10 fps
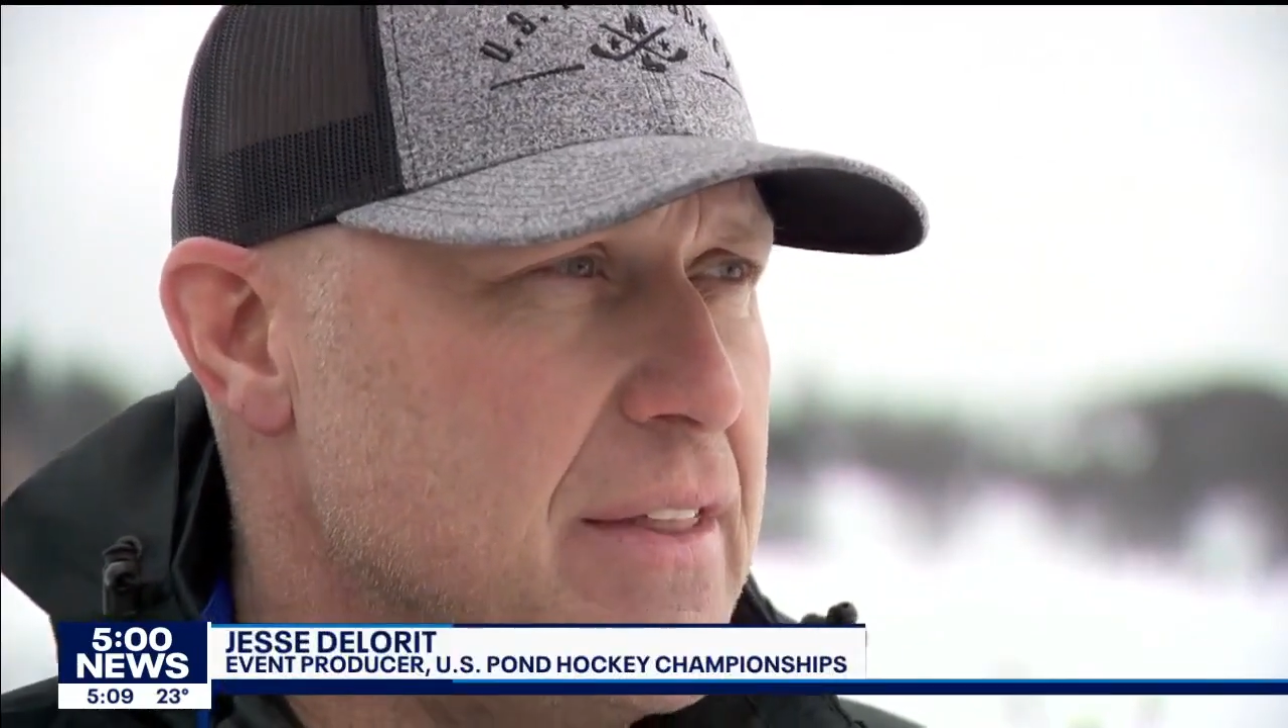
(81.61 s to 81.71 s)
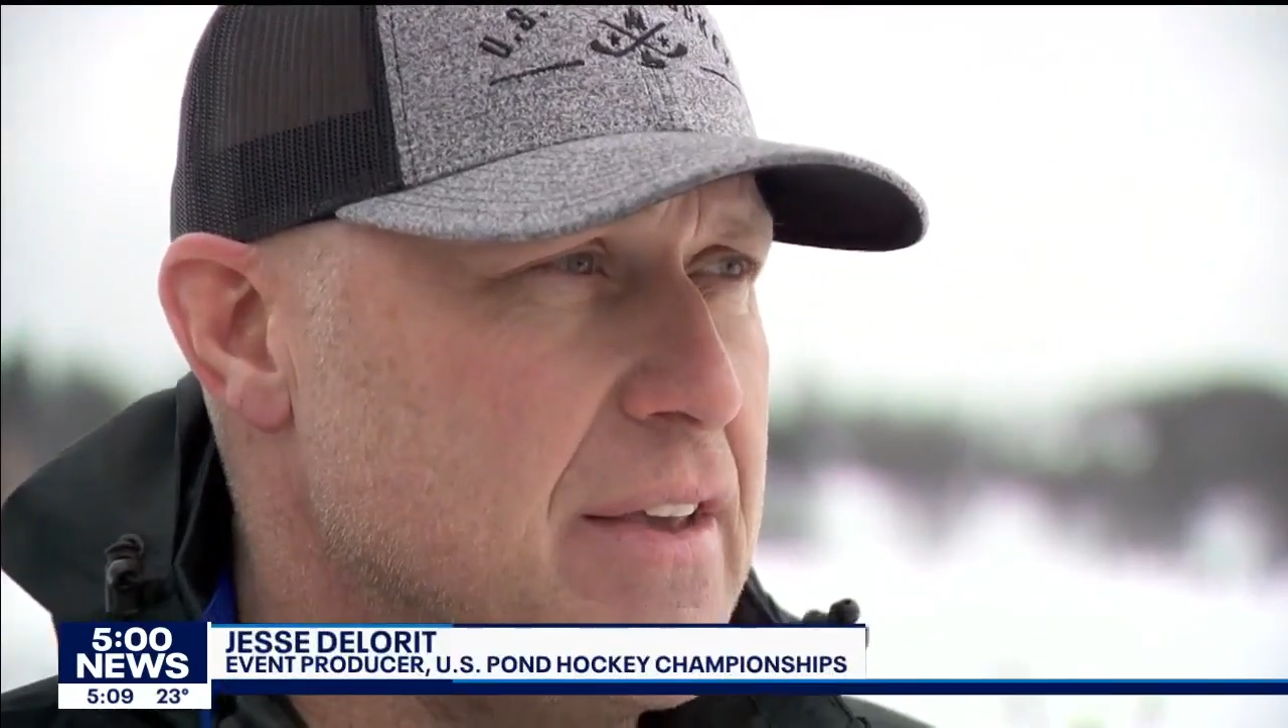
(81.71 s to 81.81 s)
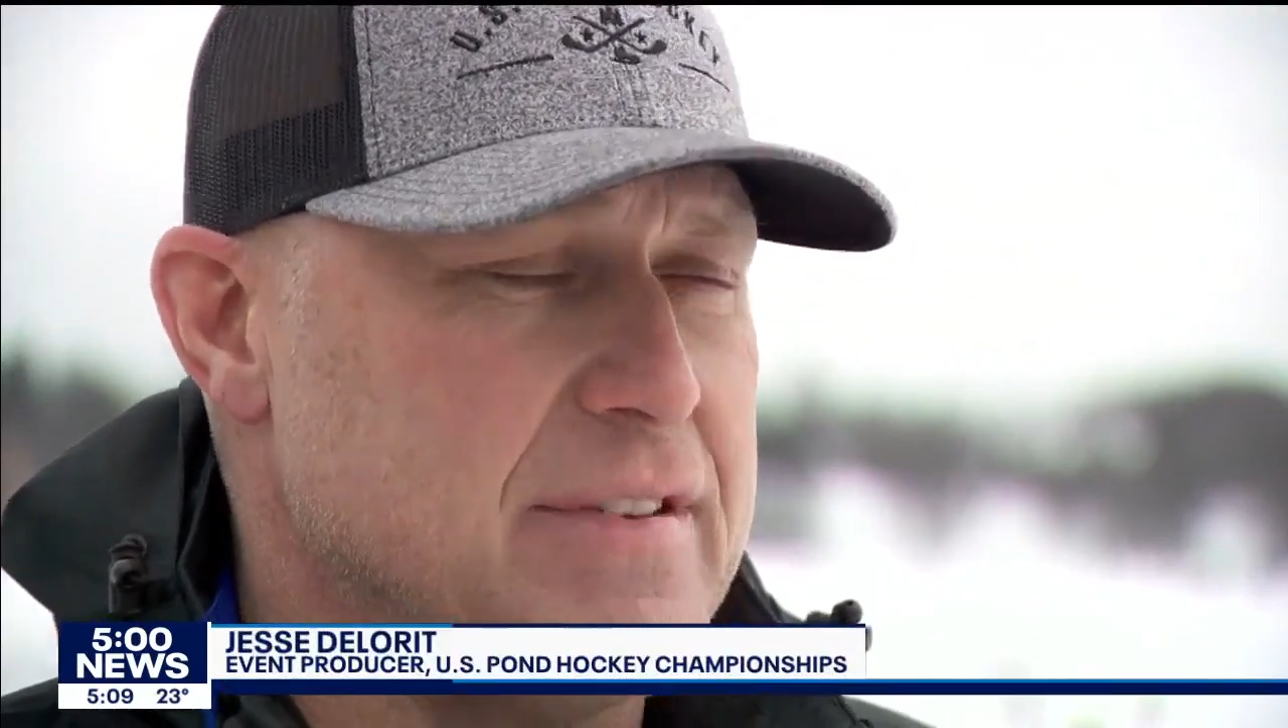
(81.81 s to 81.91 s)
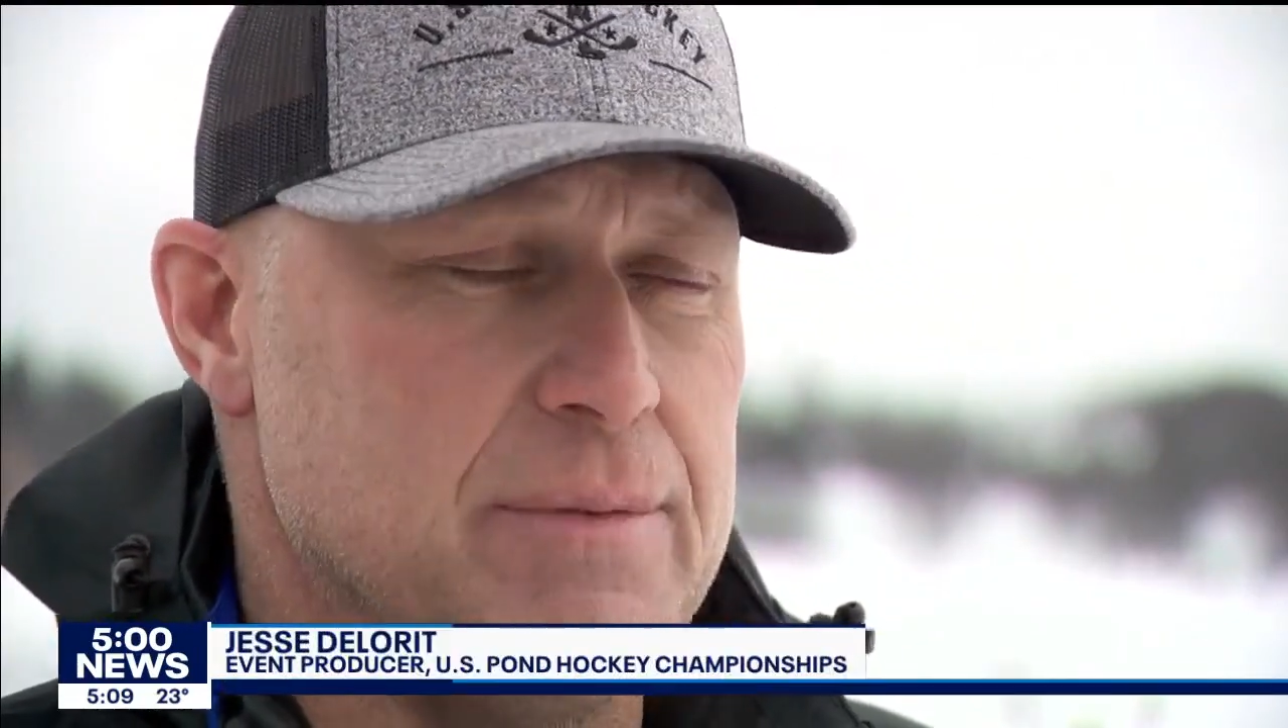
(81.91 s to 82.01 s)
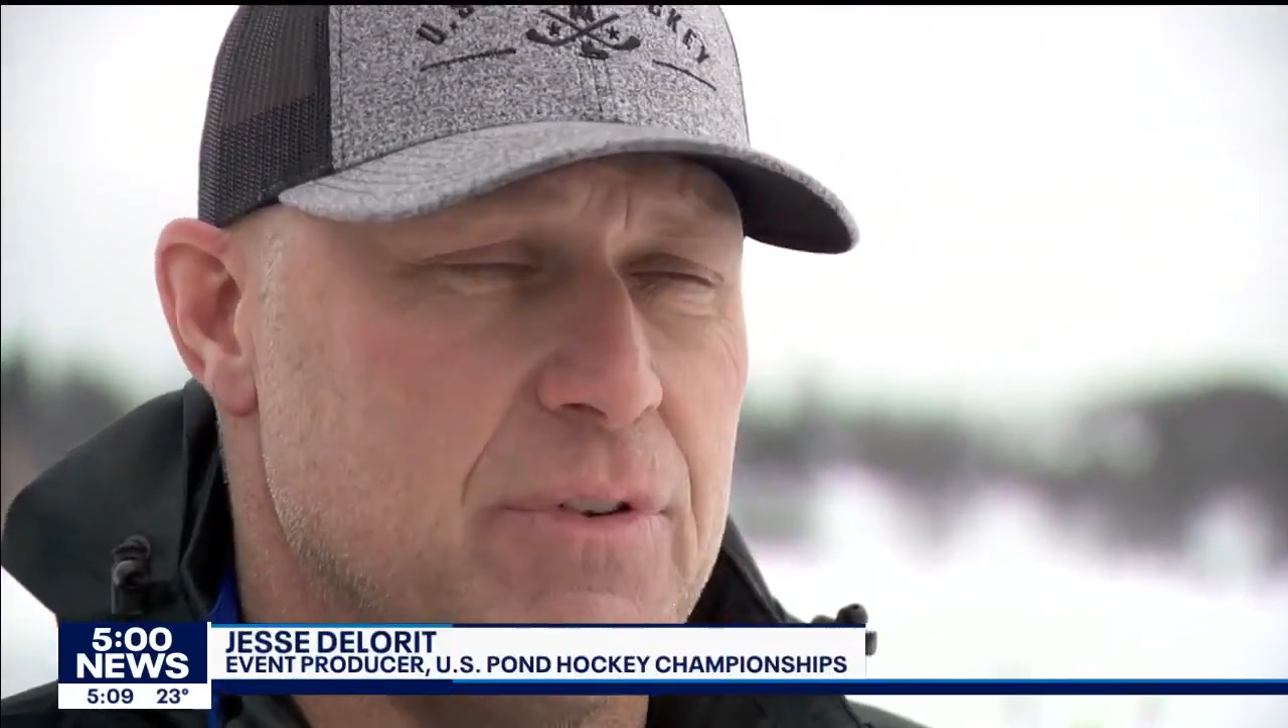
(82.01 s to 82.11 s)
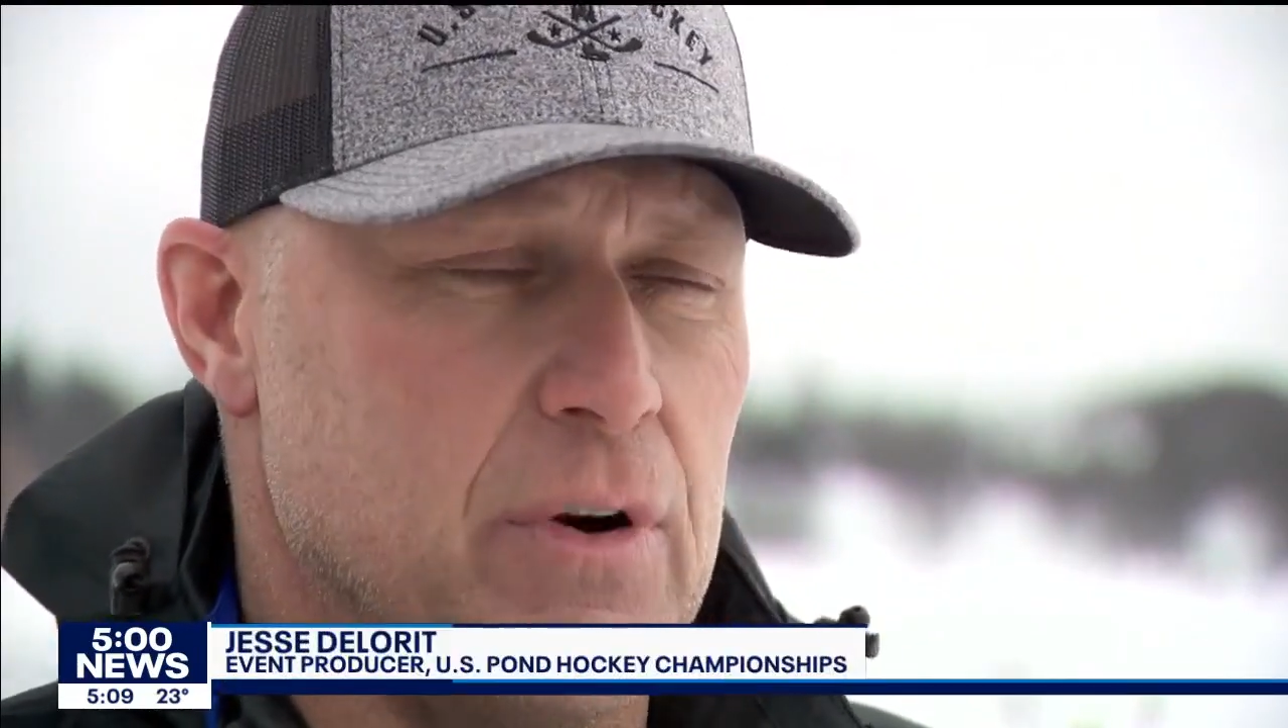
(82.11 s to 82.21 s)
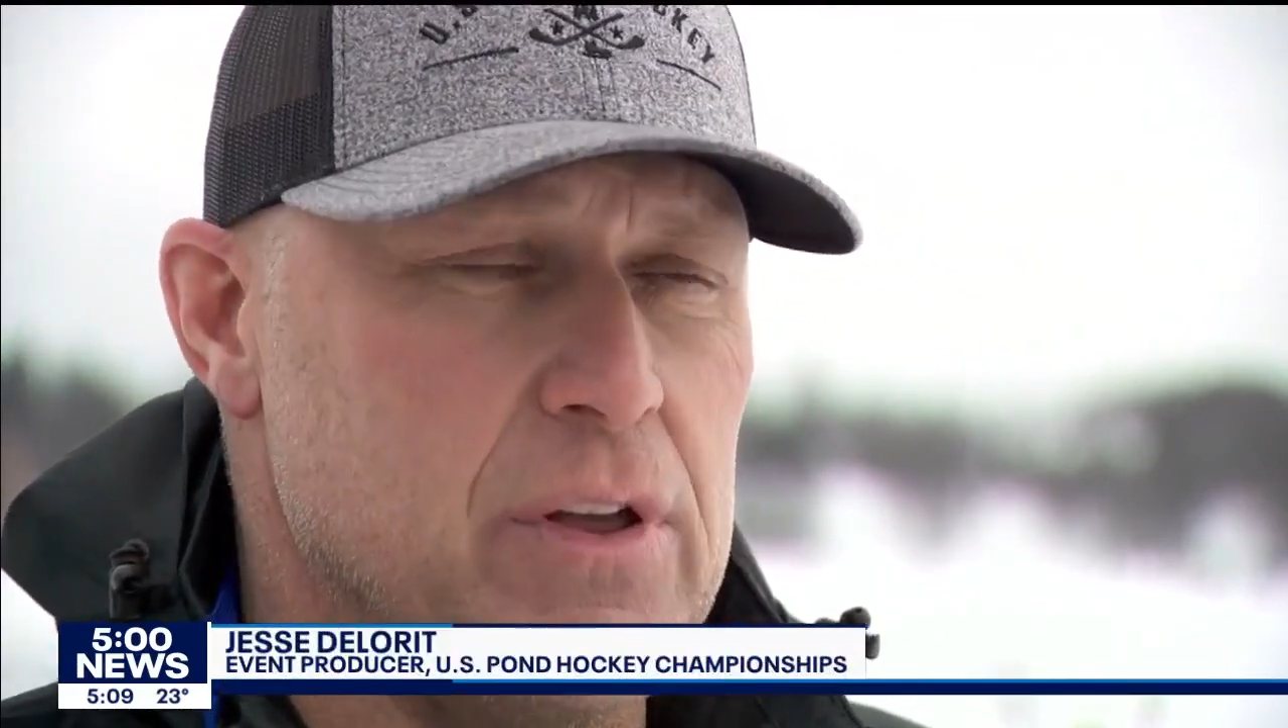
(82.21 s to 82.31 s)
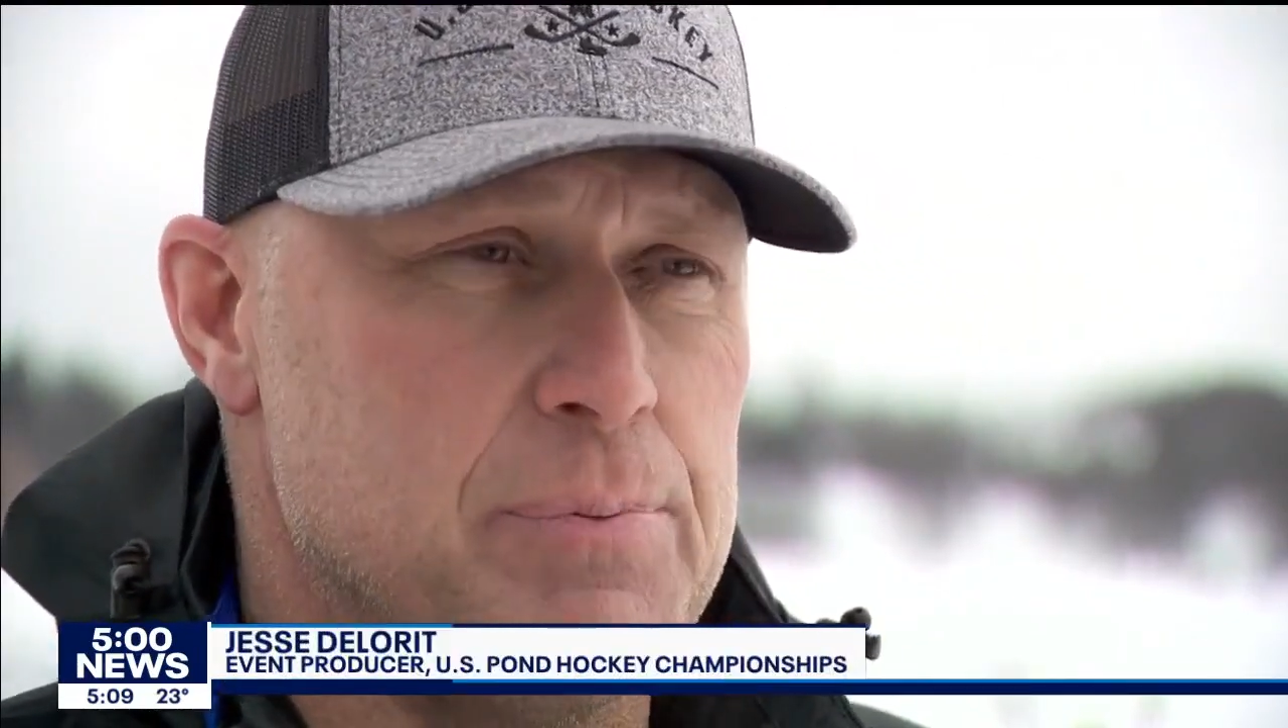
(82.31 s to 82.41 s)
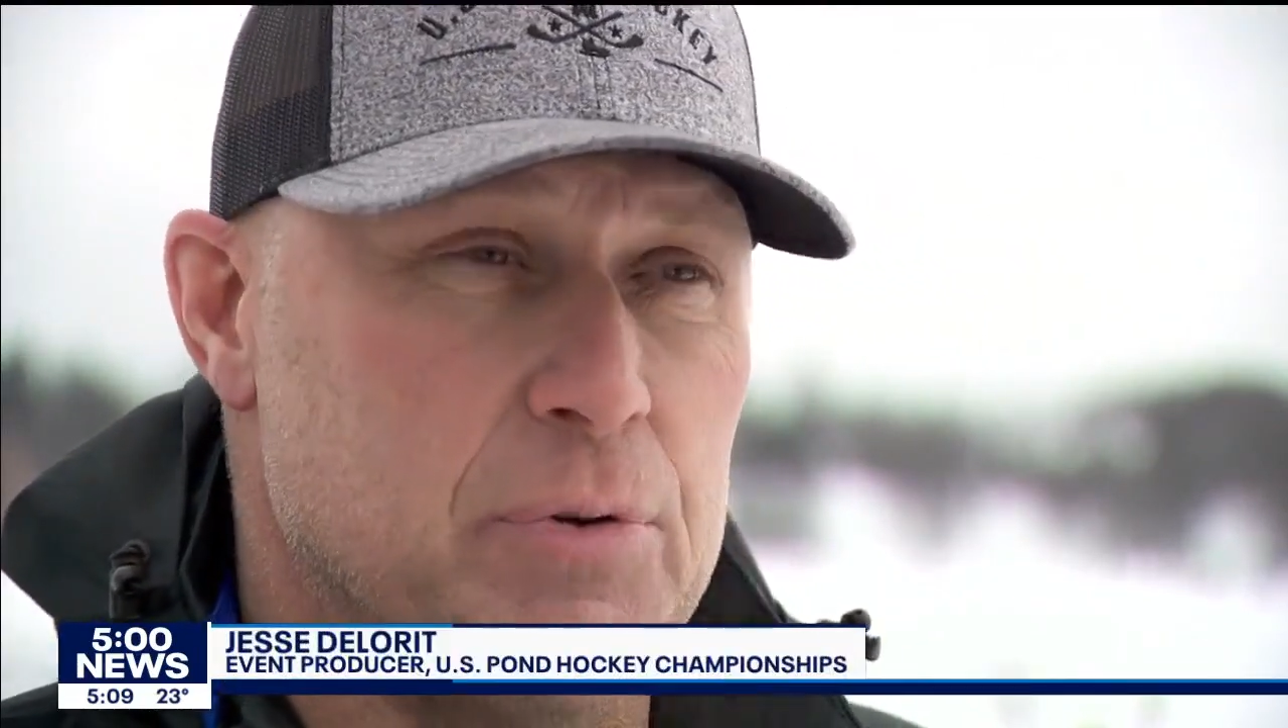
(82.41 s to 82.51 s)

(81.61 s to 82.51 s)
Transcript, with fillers: they seem really